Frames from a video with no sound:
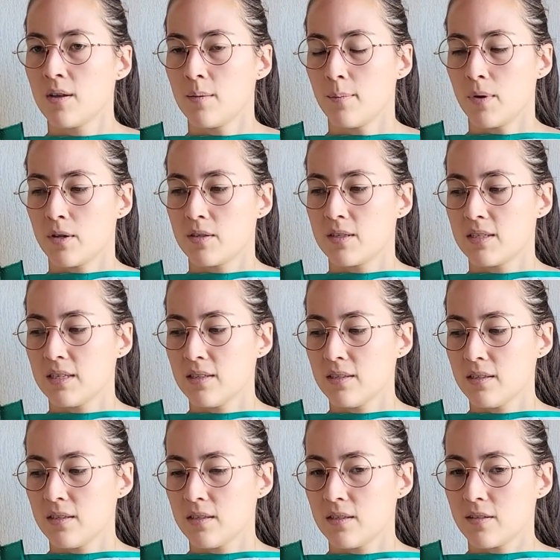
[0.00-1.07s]
But
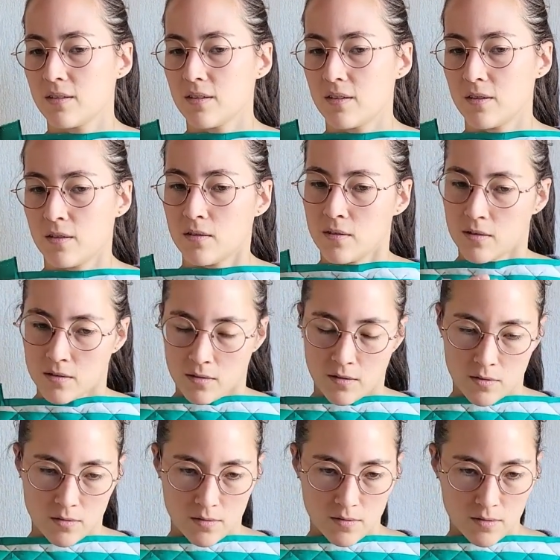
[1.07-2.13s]
since
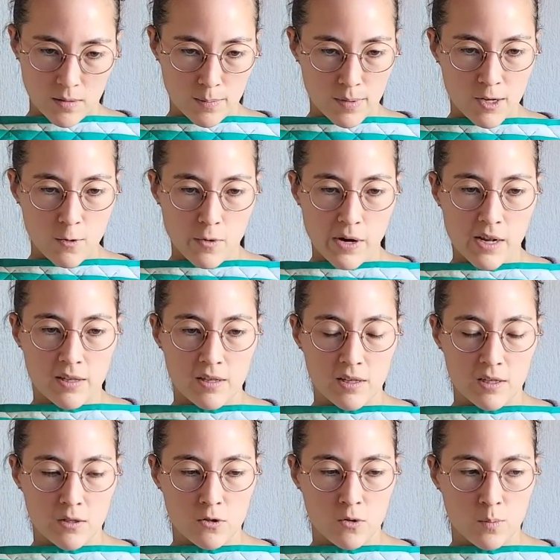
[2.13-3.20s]
the big quilt
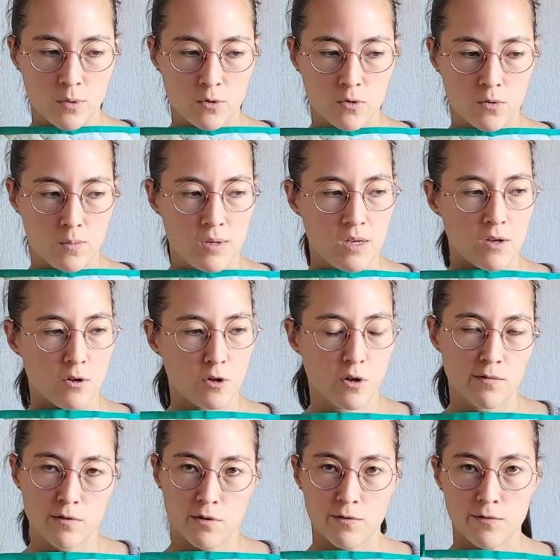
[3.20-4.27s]
is supposed to be a
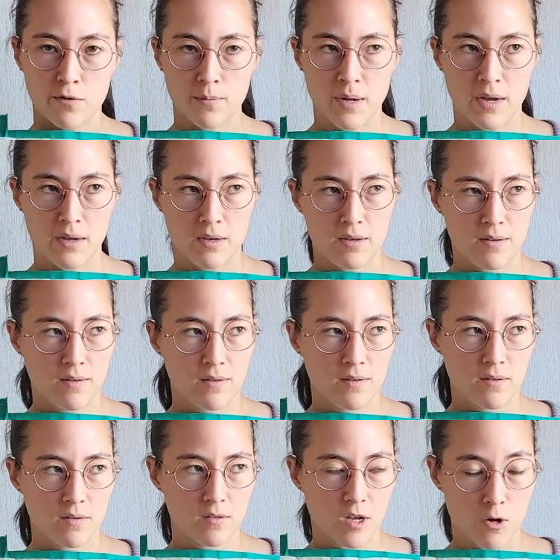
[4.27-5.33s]
cover for my
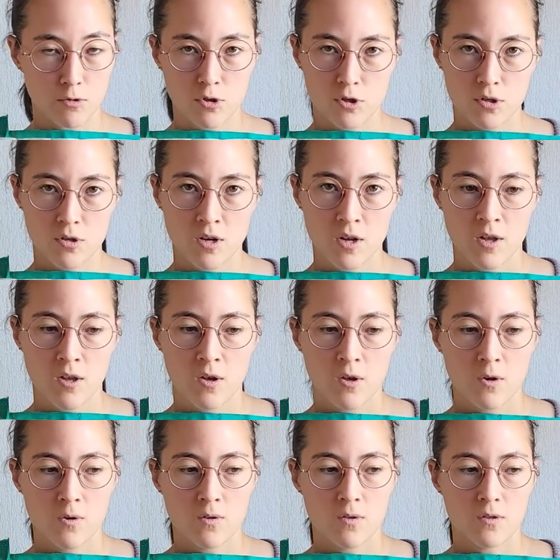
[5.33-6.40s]
couch,
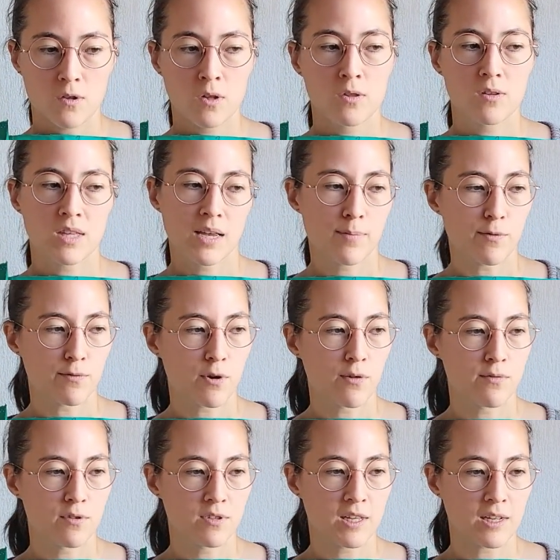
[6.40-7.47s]
not the type of
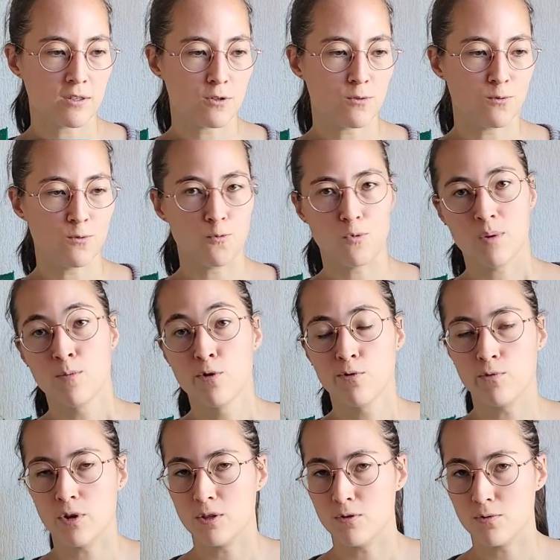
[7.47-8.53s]
cover that you remove
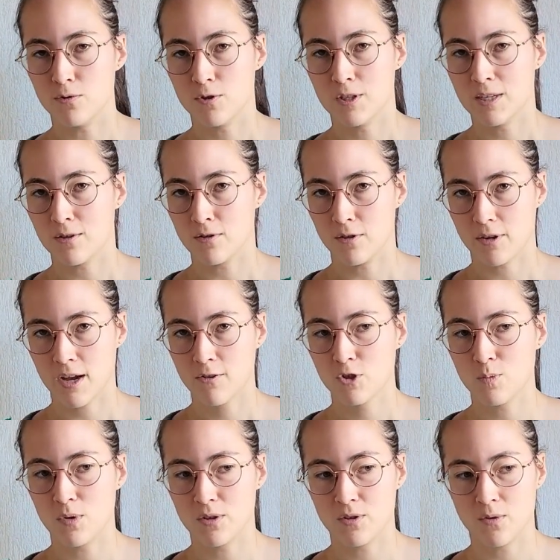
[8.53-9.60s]
when you sit on the couch,
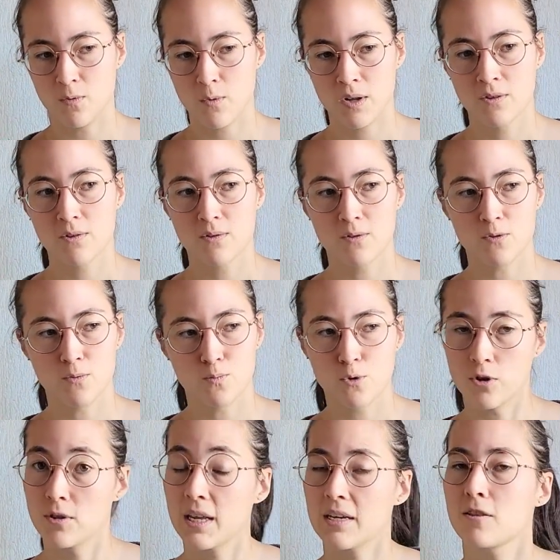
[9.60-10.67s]
but the one to
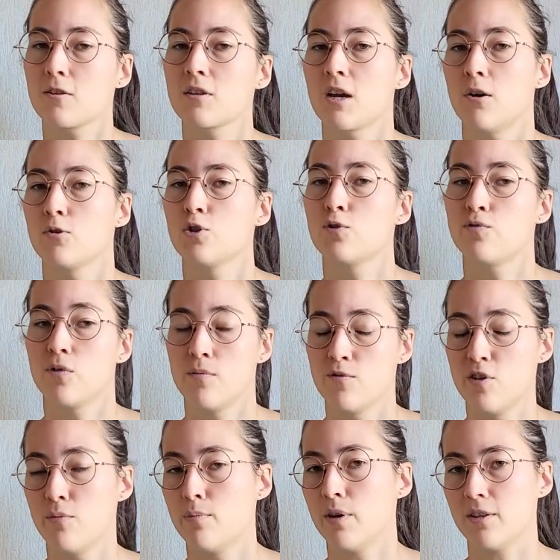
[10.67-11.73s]
protect the couch from
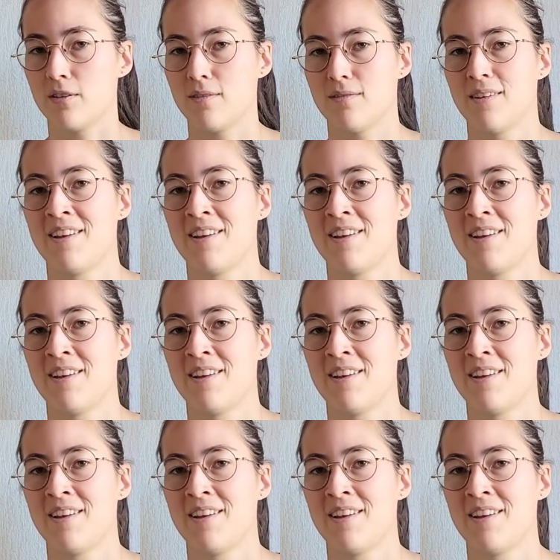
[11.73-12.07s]
your butt